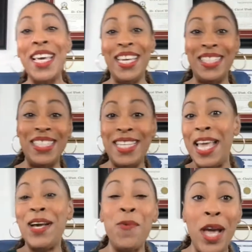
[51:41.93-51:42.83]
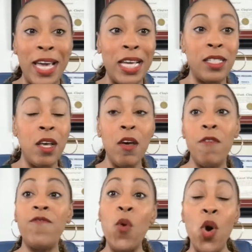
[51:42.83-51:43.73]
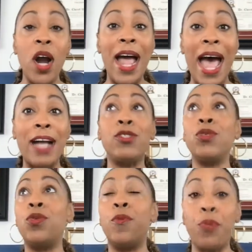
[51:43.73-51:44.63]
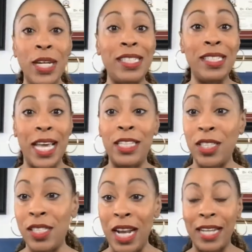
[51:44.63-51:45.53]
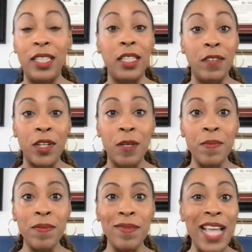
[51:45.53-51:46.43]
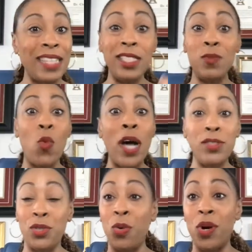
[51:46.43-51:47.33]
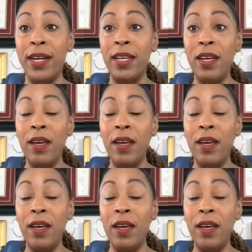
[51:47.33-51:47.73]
into takeaways for actual presentations that I deliver? That's just one story.